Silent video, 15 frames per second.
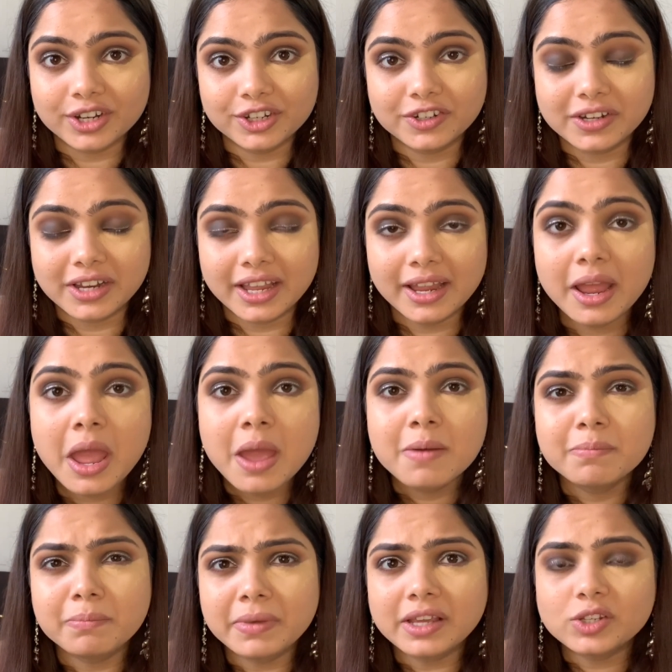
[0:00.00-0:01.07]
today,
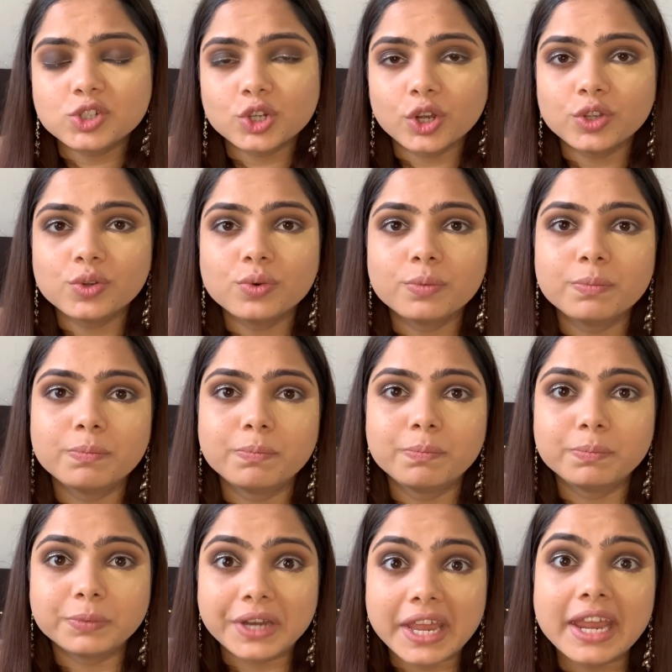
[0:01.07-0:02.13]
make sure you
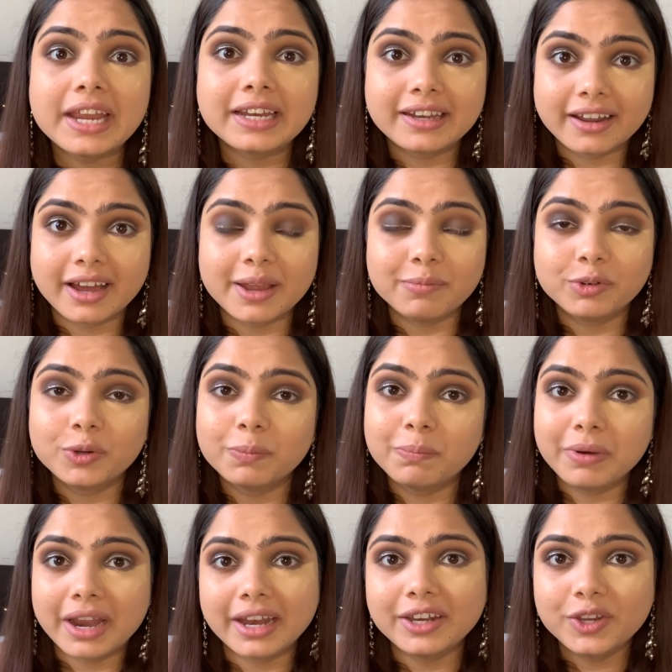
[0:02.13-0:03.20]
take time to
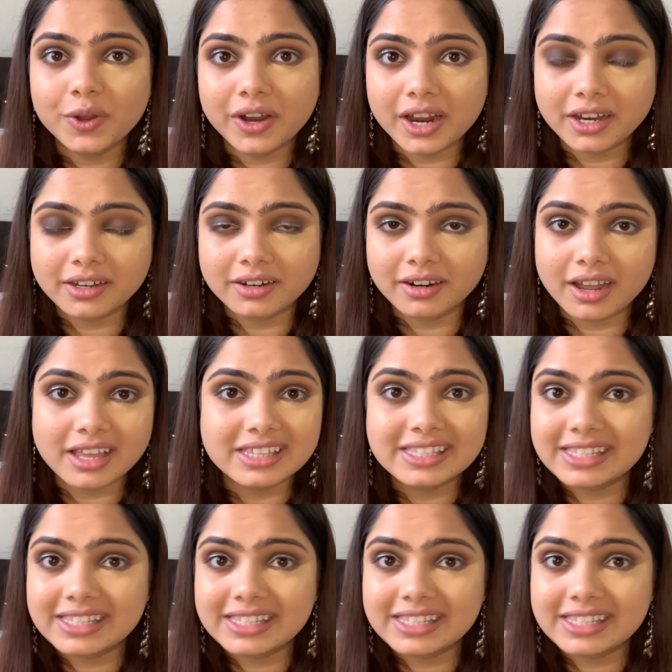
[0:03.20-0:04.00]
blend your under eyes